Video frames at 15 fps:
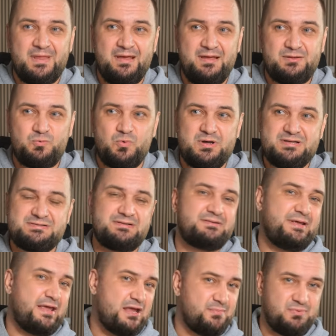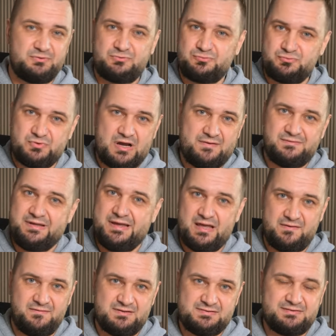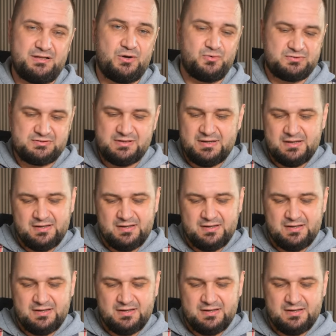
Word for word: It wasn't able to drive the heaviest loads.